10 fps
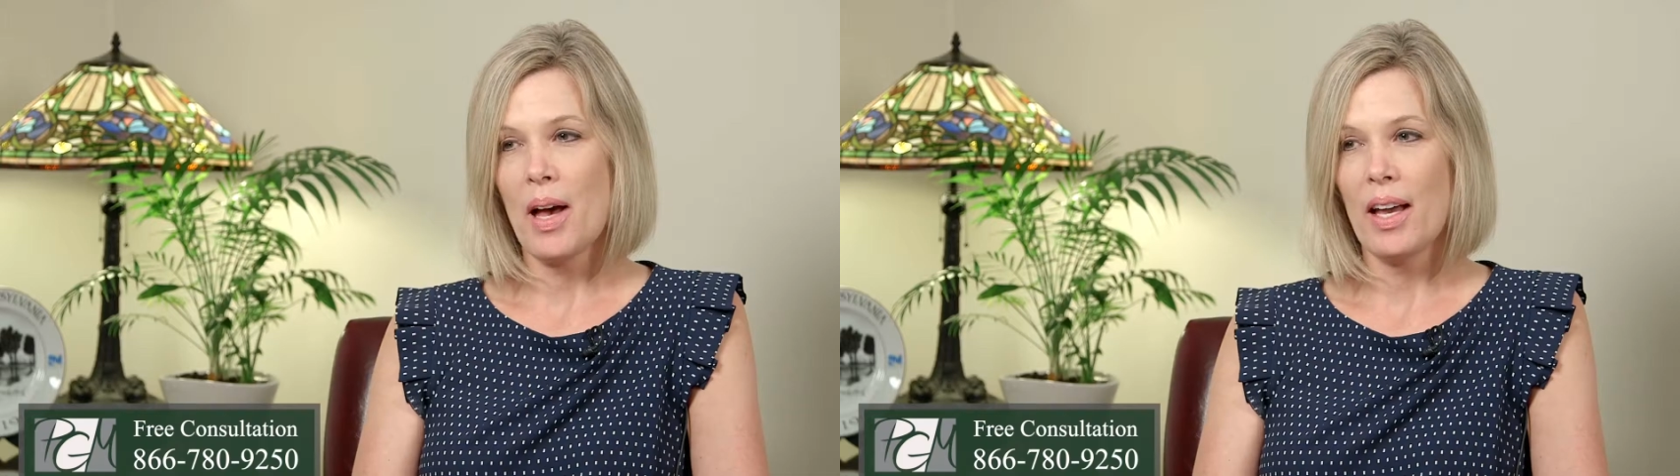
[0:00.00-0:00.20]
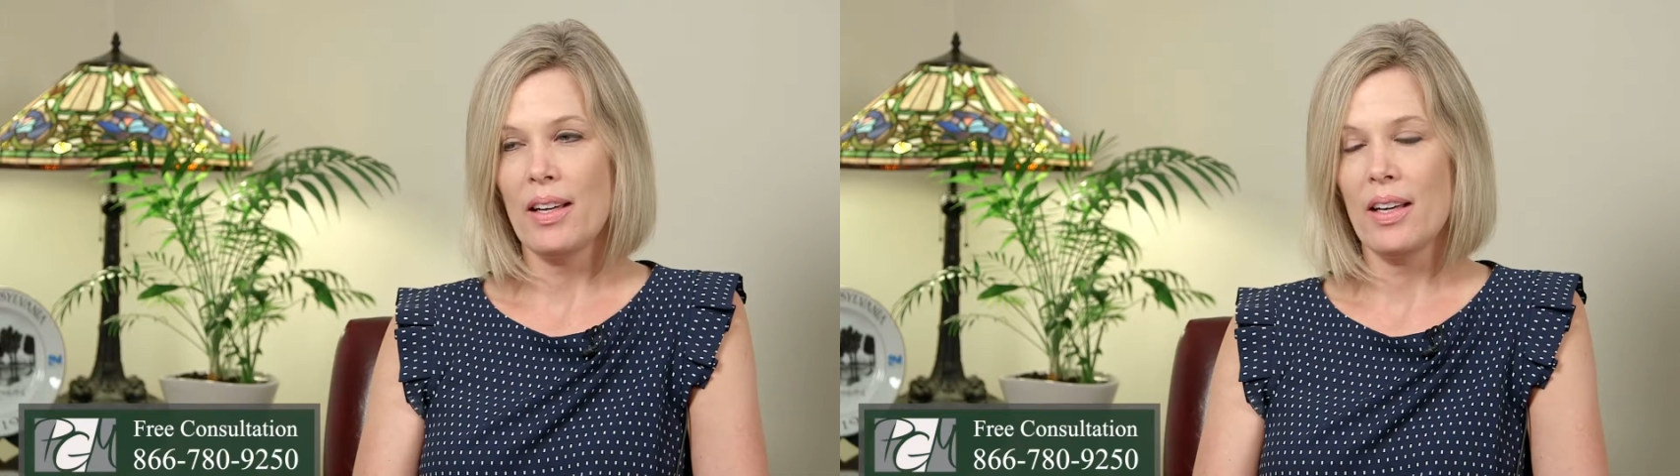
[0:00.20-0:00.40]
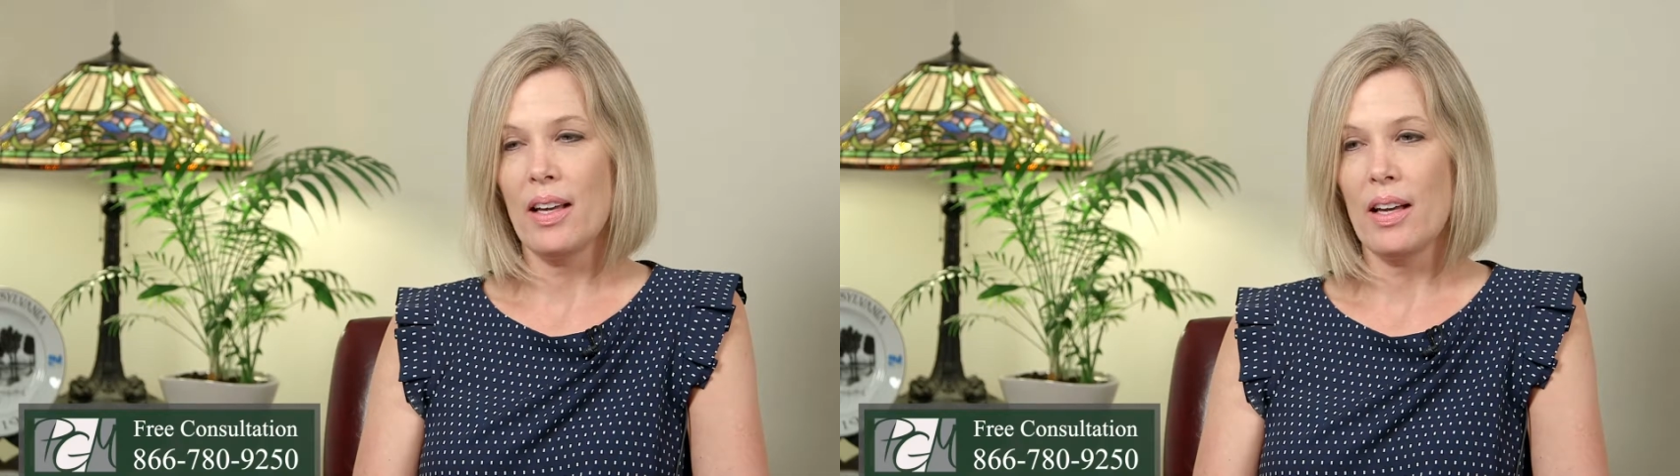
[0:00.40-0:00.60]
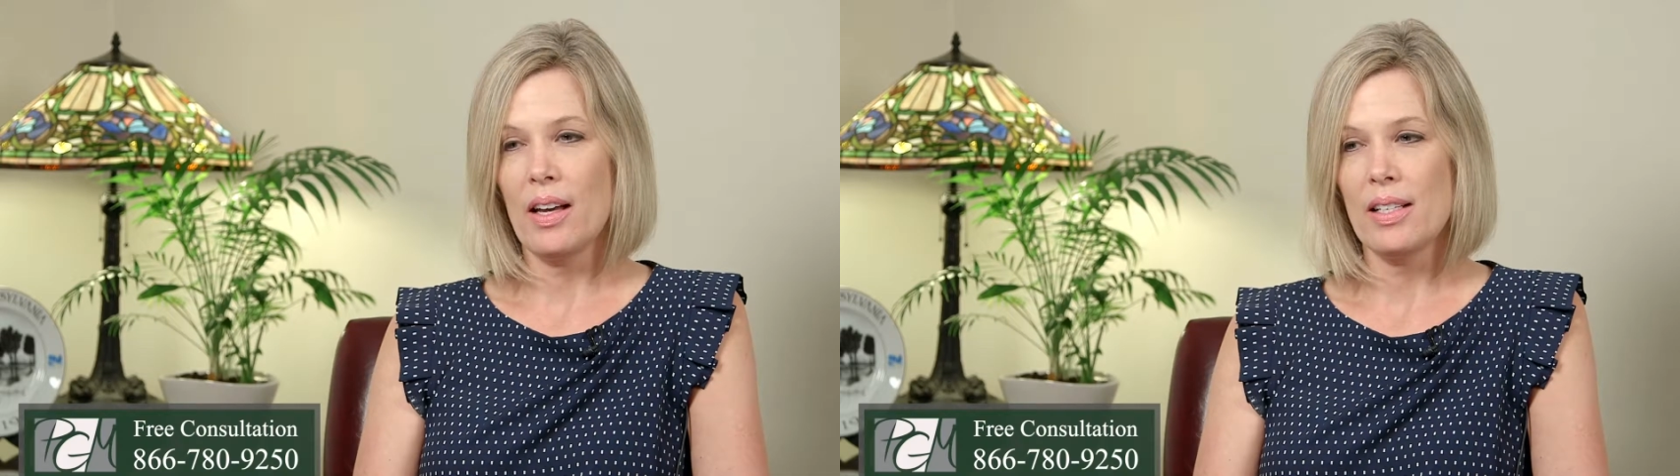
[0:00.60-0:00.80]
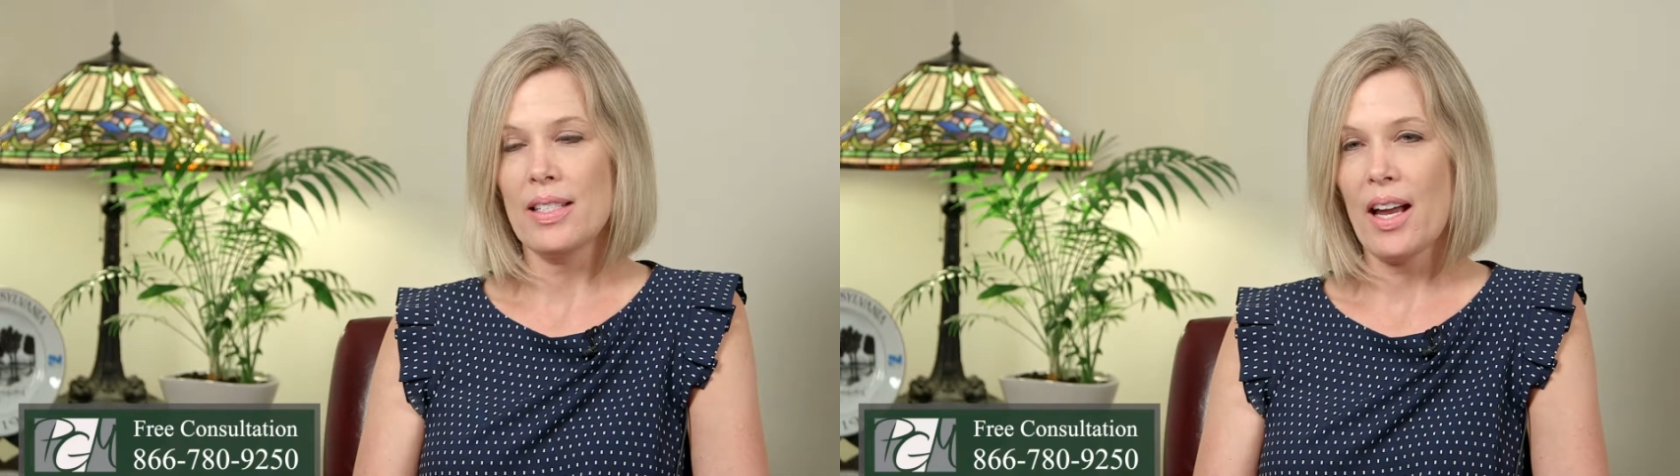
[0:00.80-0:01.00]
My
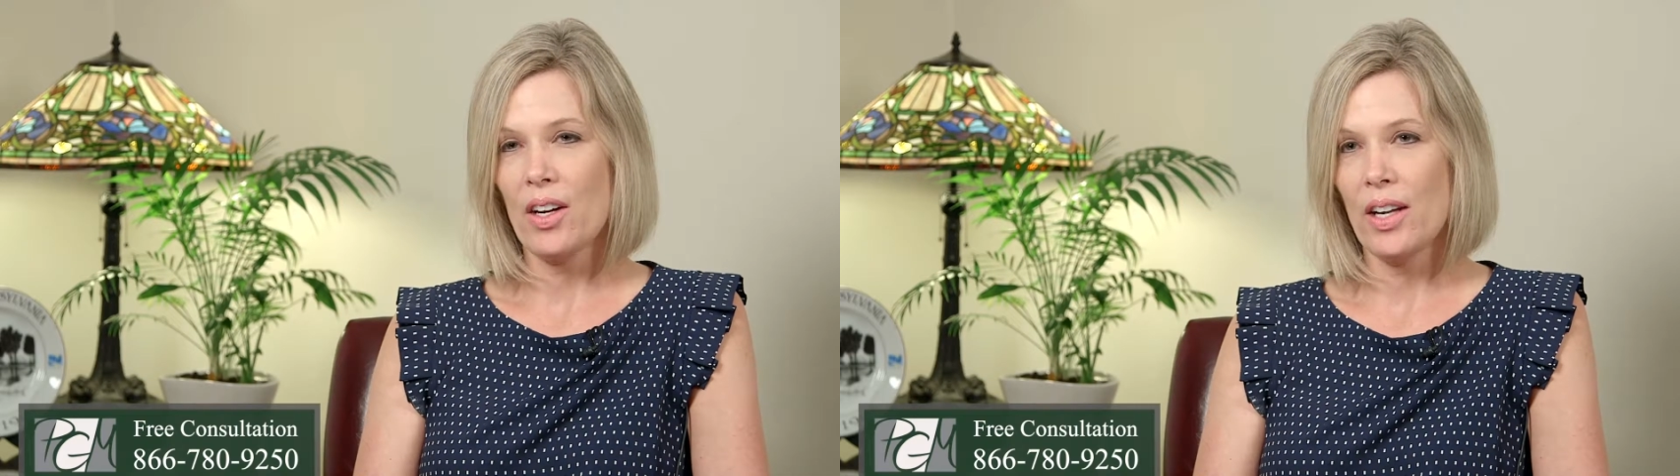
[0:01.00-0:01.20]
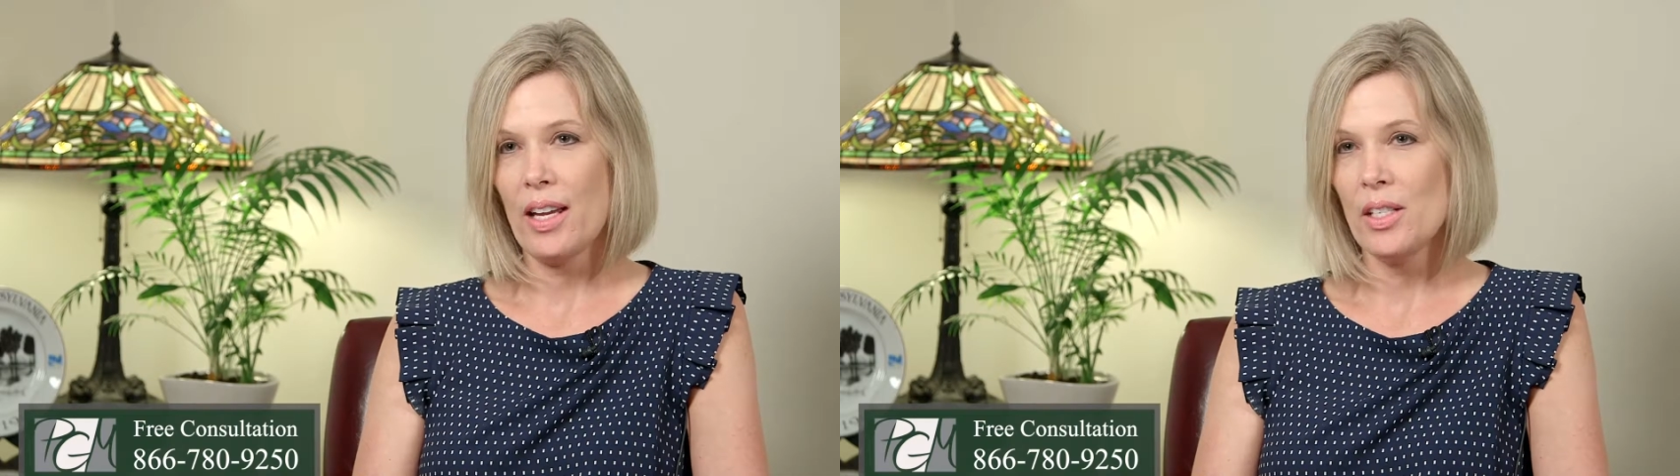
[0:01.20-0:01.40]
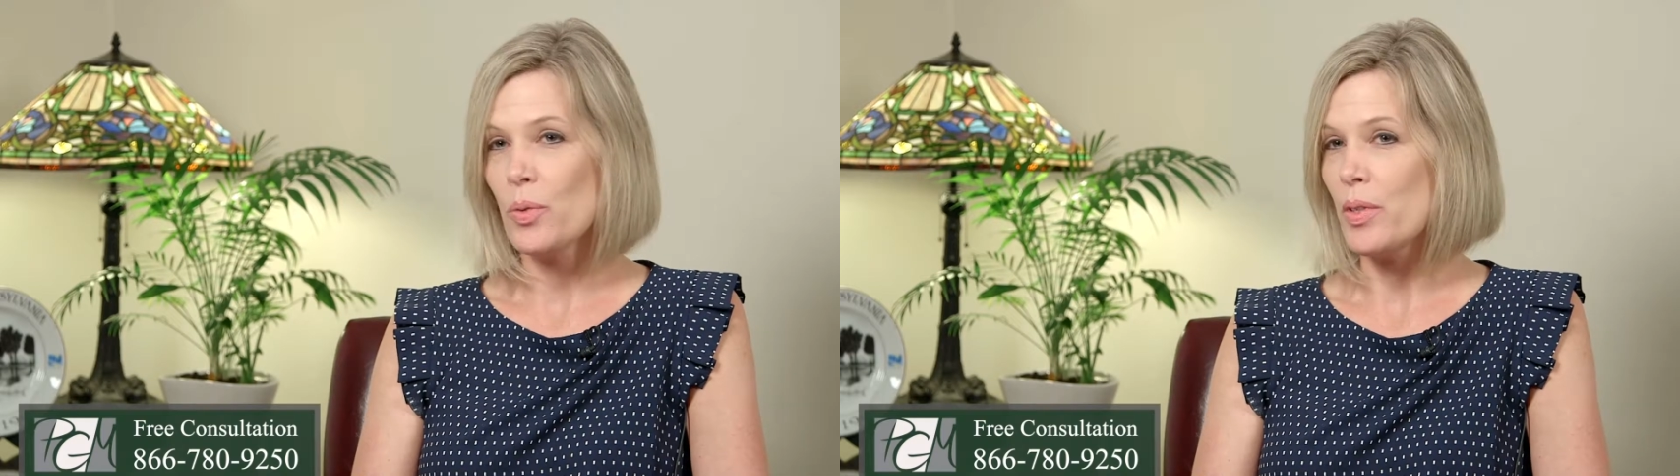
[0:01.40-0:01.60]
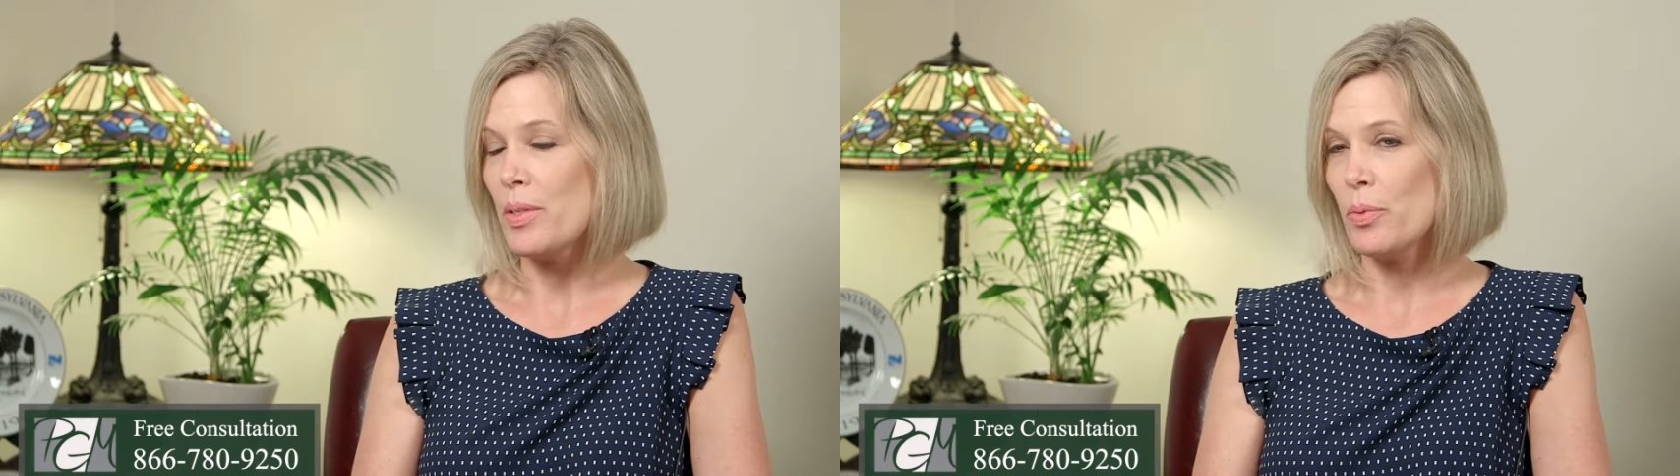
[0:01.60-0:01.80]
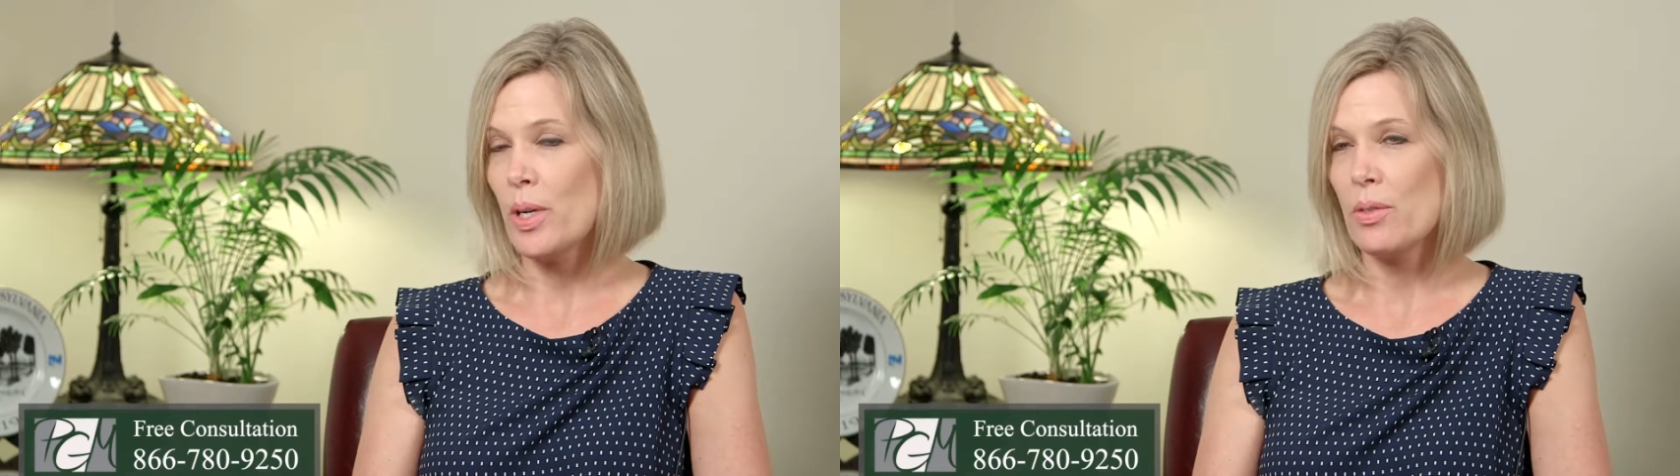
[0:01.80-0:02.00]
entire case
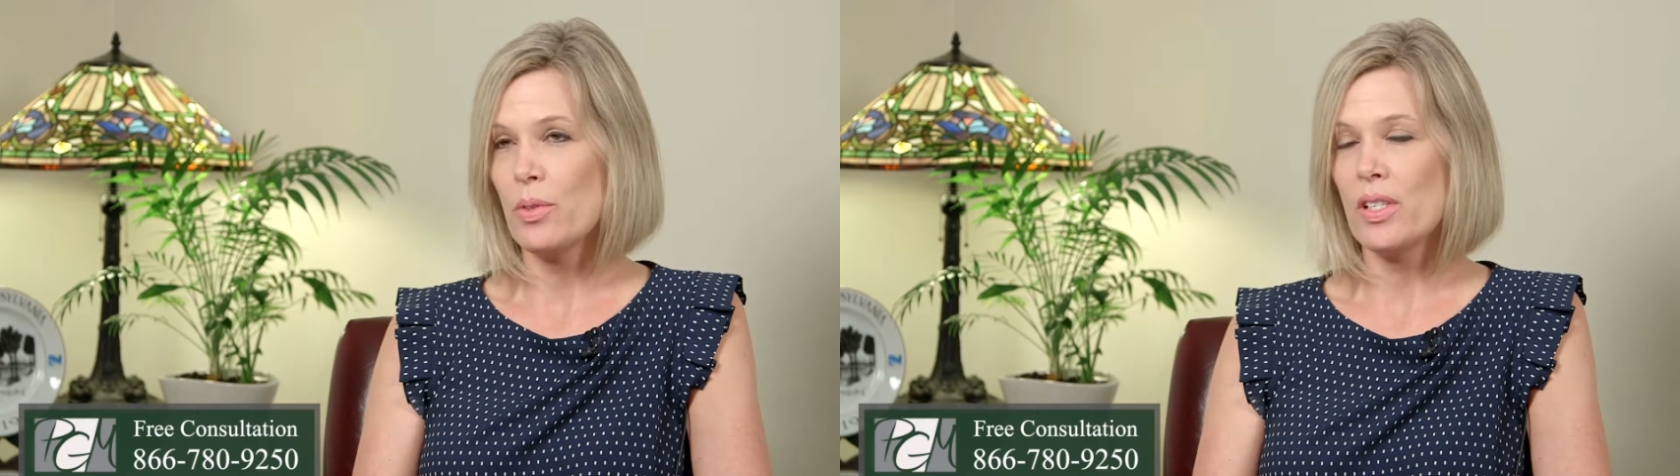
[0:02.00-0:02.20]
was